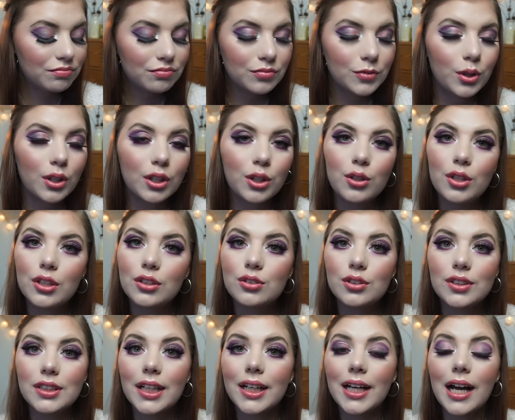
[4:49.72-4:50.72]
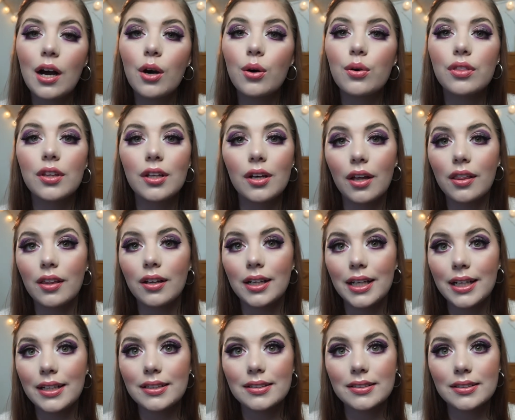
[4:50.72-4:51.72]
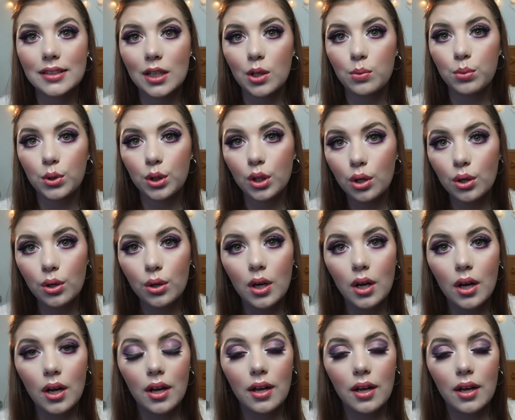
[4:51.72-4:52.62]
you are going to check out the other ladies down below.